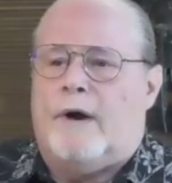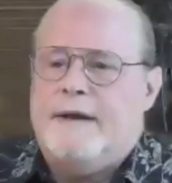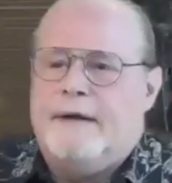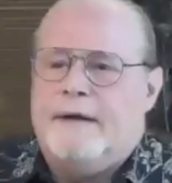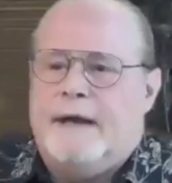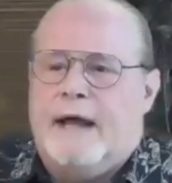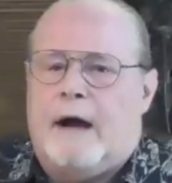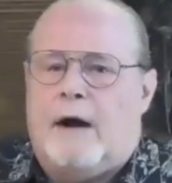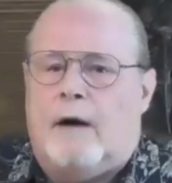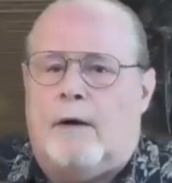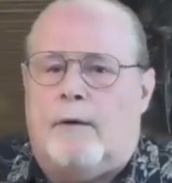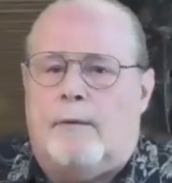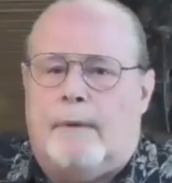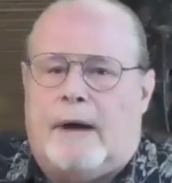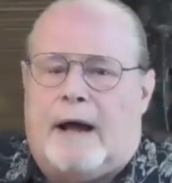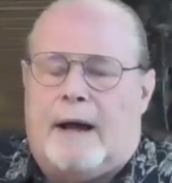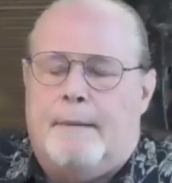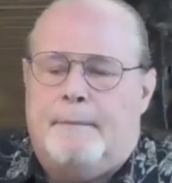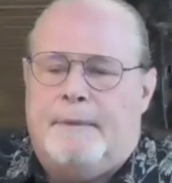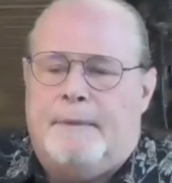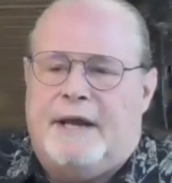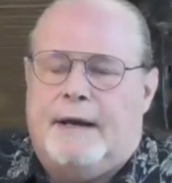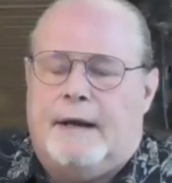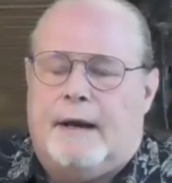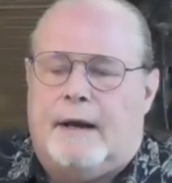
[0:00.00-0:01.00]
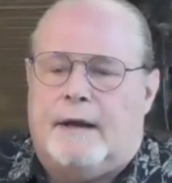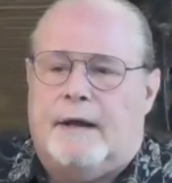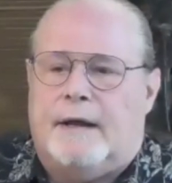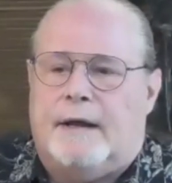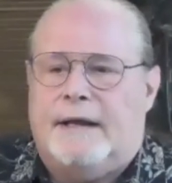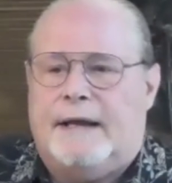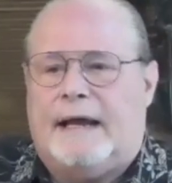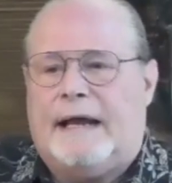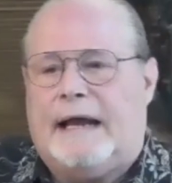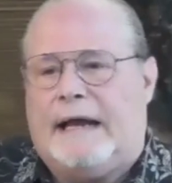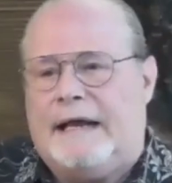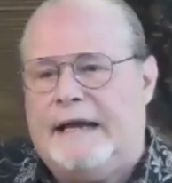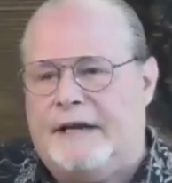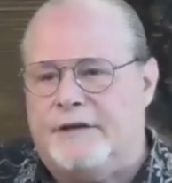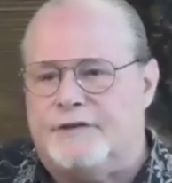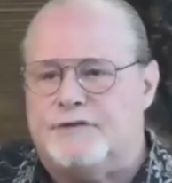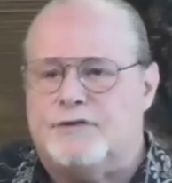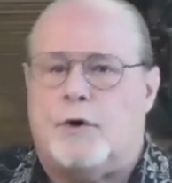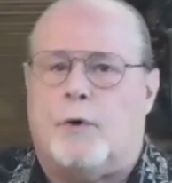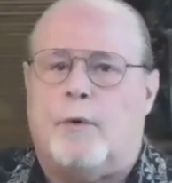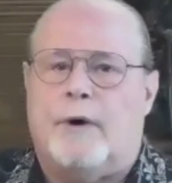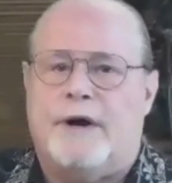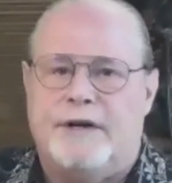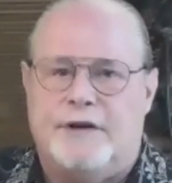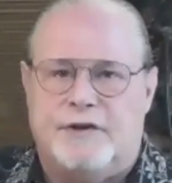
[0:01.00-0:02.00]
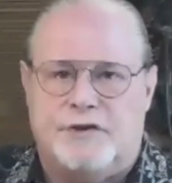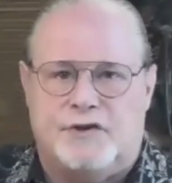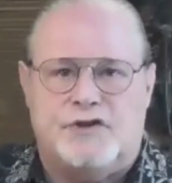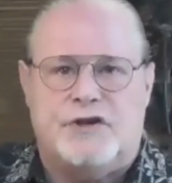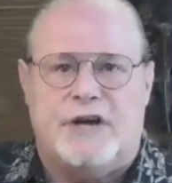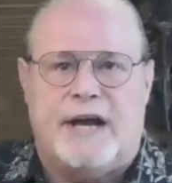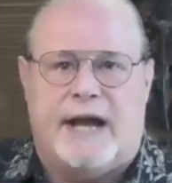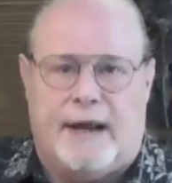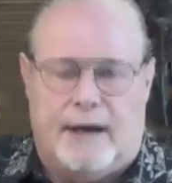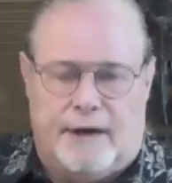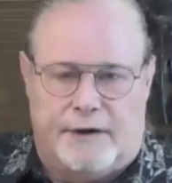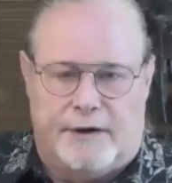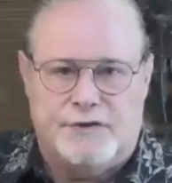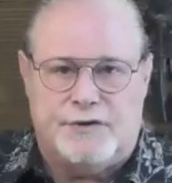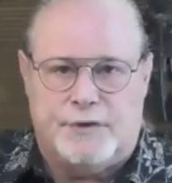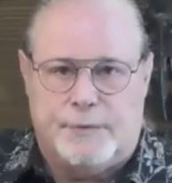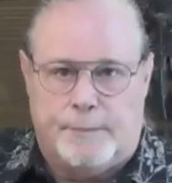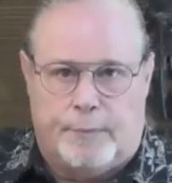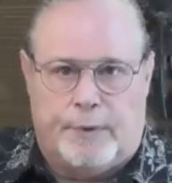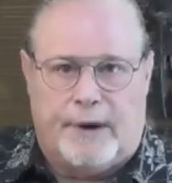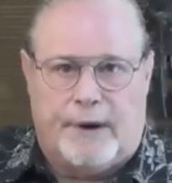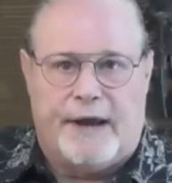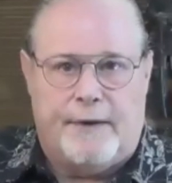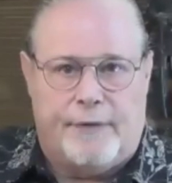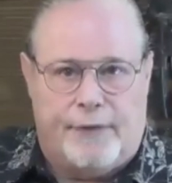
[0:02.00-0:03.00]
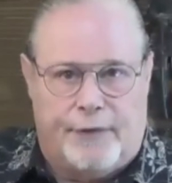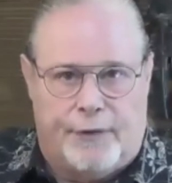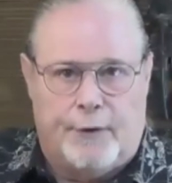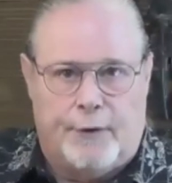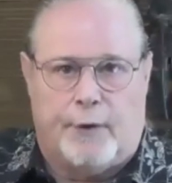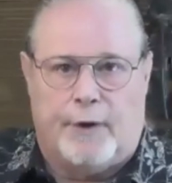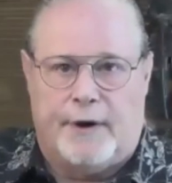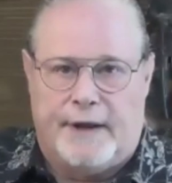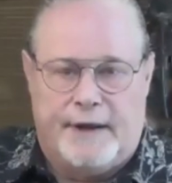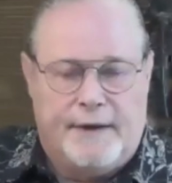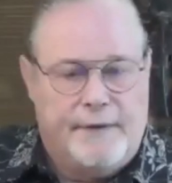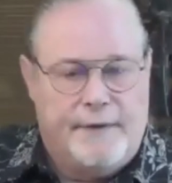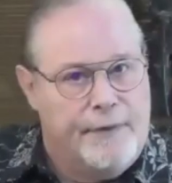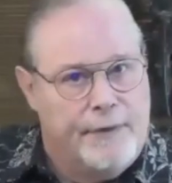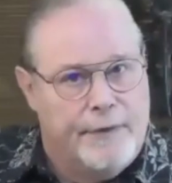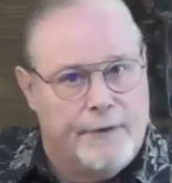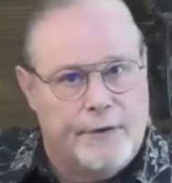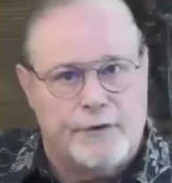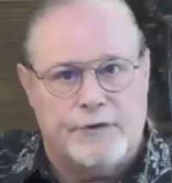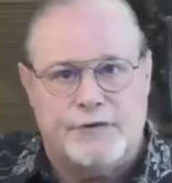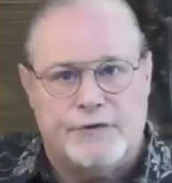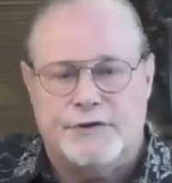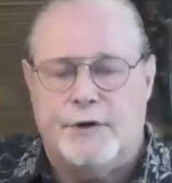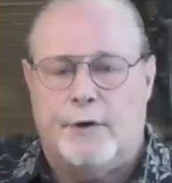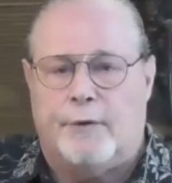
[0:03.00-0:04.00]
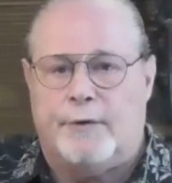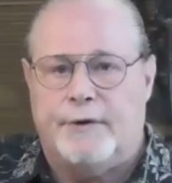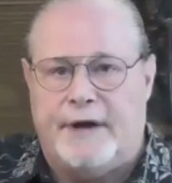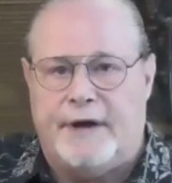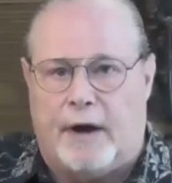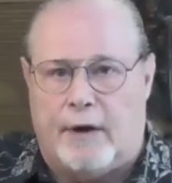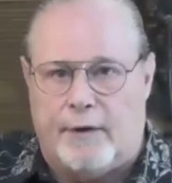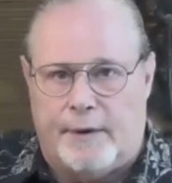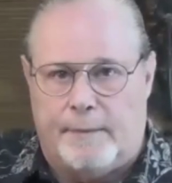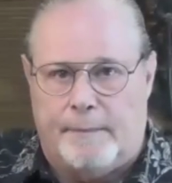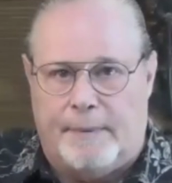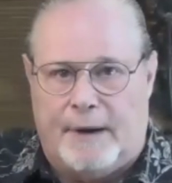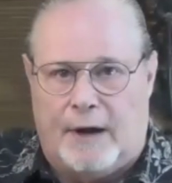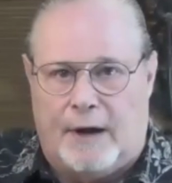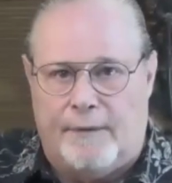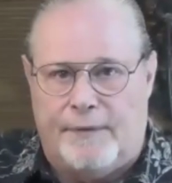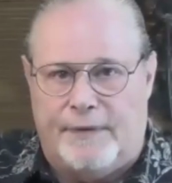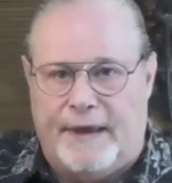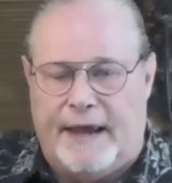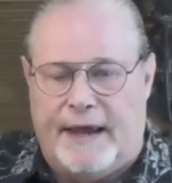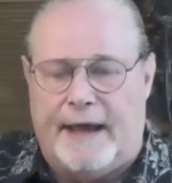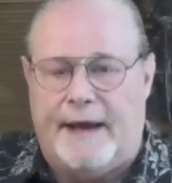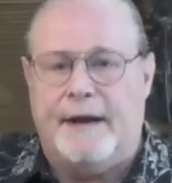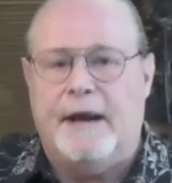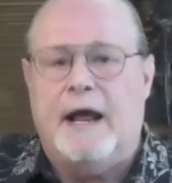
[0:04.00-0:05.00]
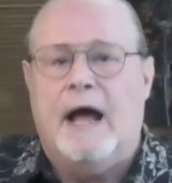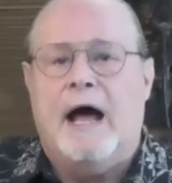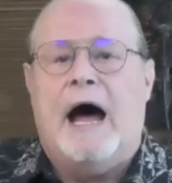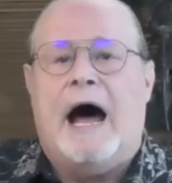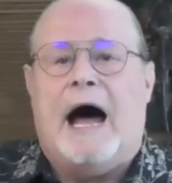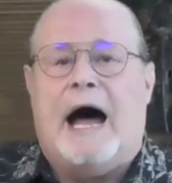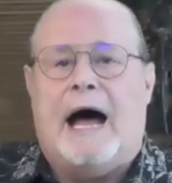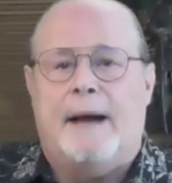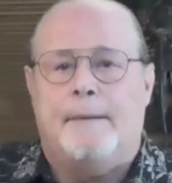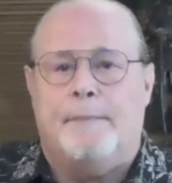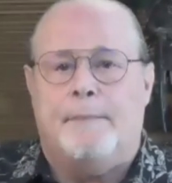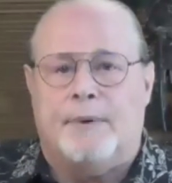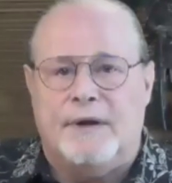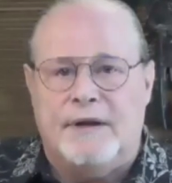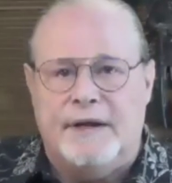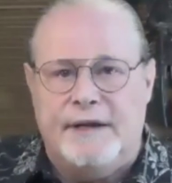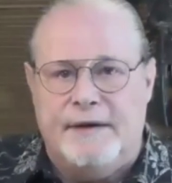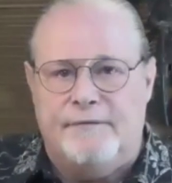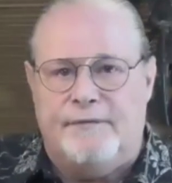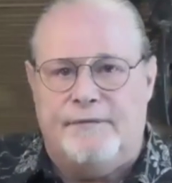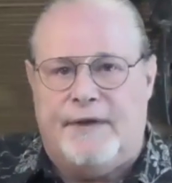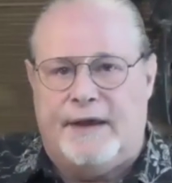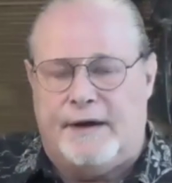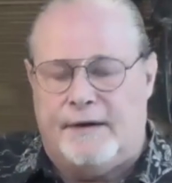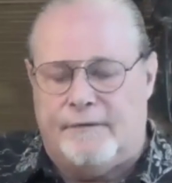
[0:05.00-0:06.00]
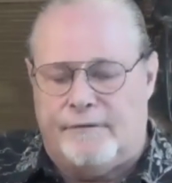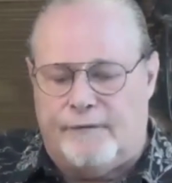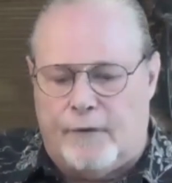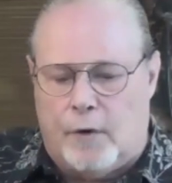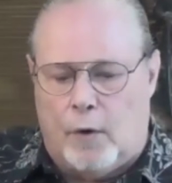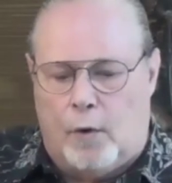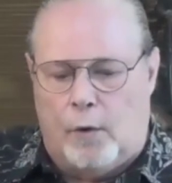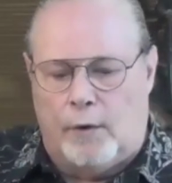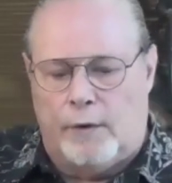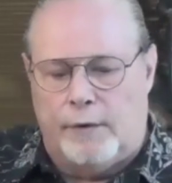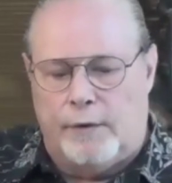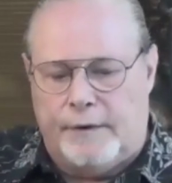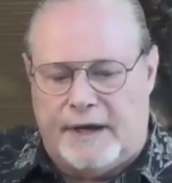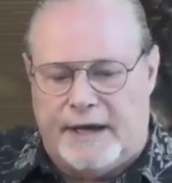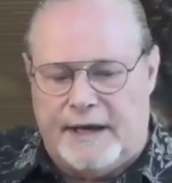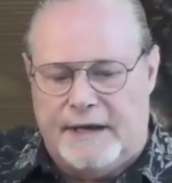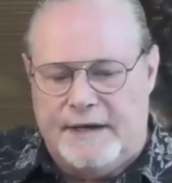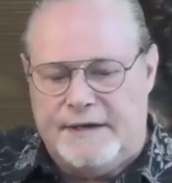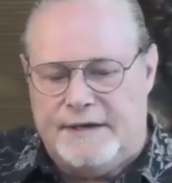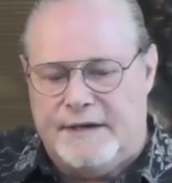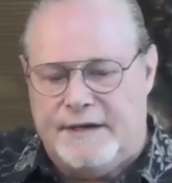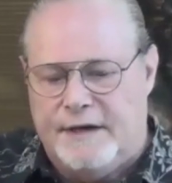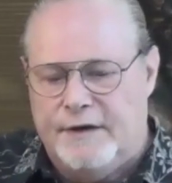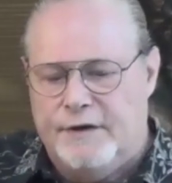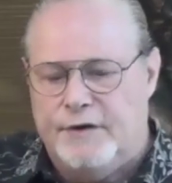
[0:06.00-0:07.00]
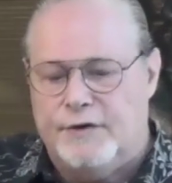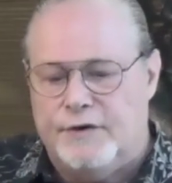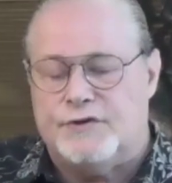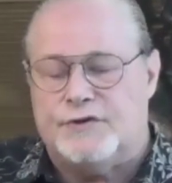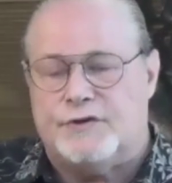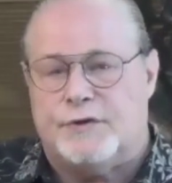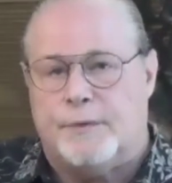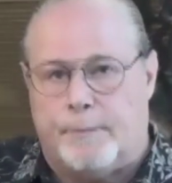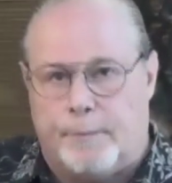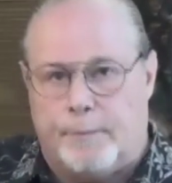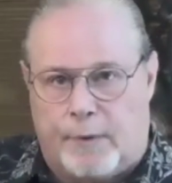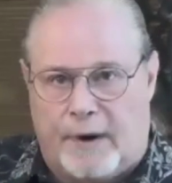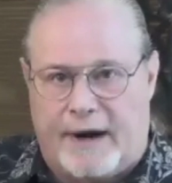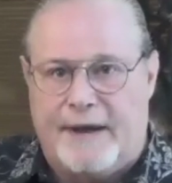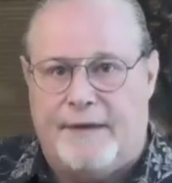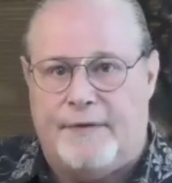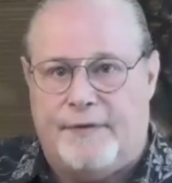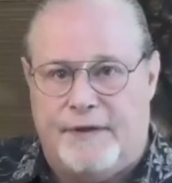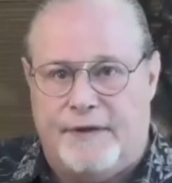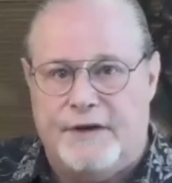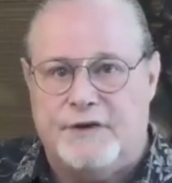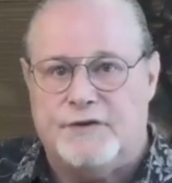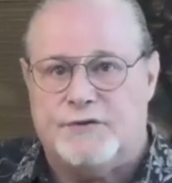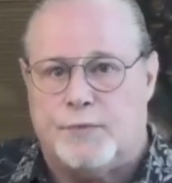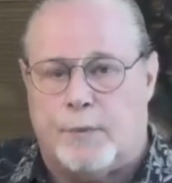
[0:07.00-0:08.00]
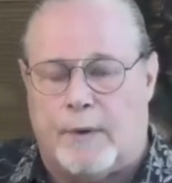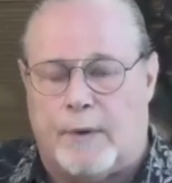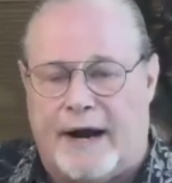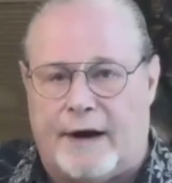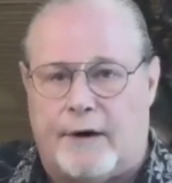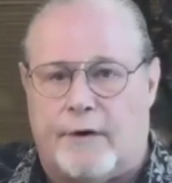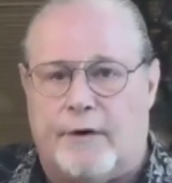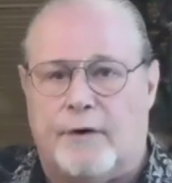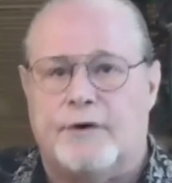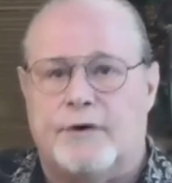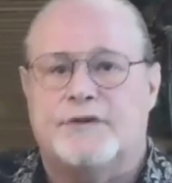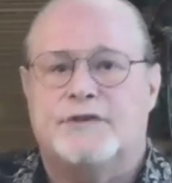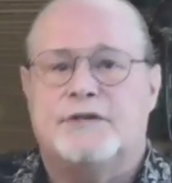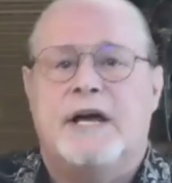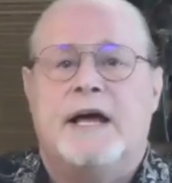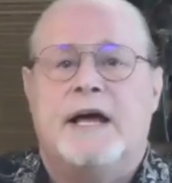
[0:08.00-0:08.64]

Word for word: now, I mean, it's going to challenge and break thirty. There's no doubt about that. I believe that if gold continues to break these records,